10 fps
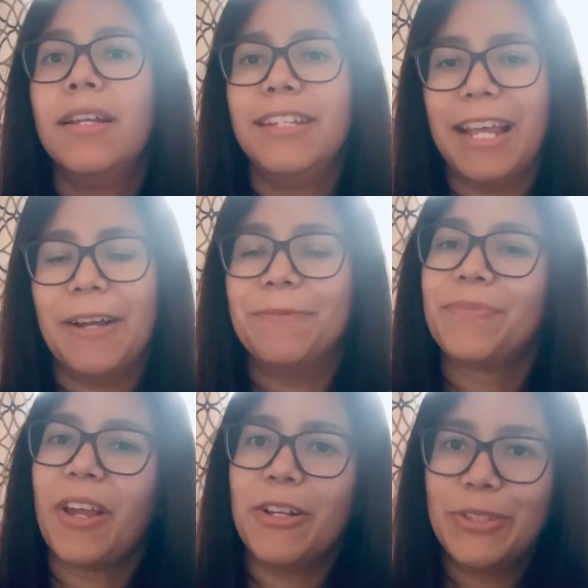Now,
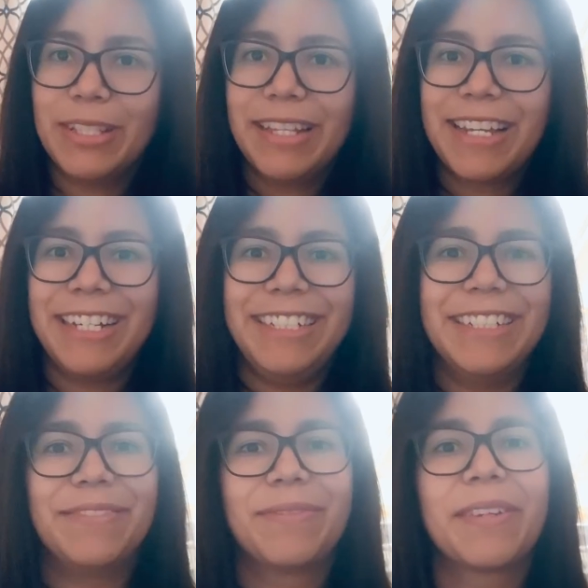on to the second
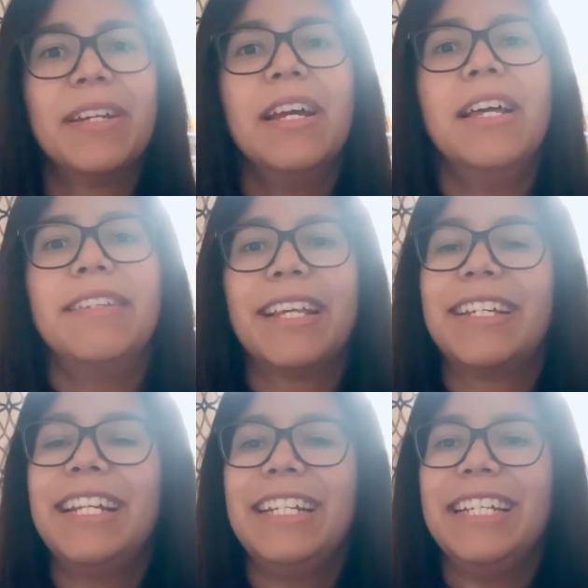idea.
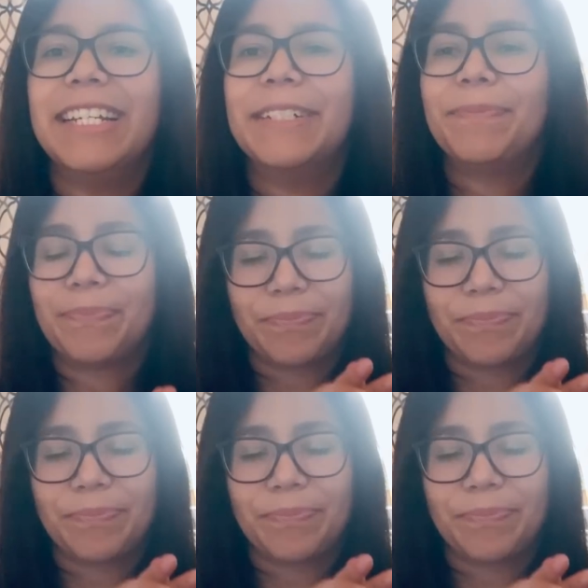Second idea